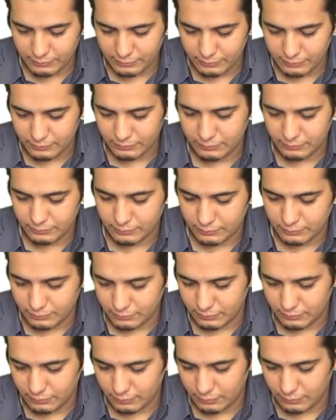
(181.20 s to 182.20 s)

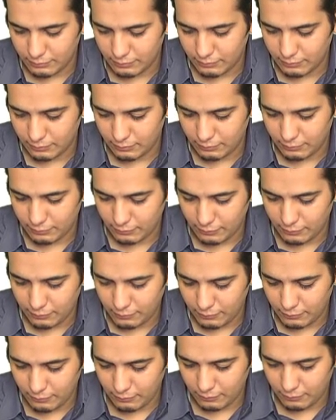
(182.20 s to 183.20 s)

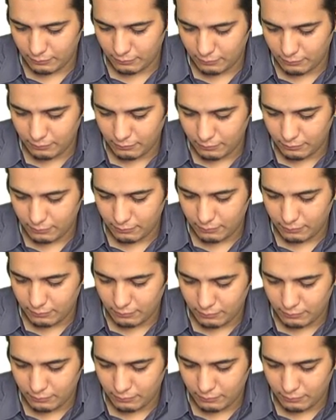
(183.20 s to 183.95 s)
No one is speaking in this clip.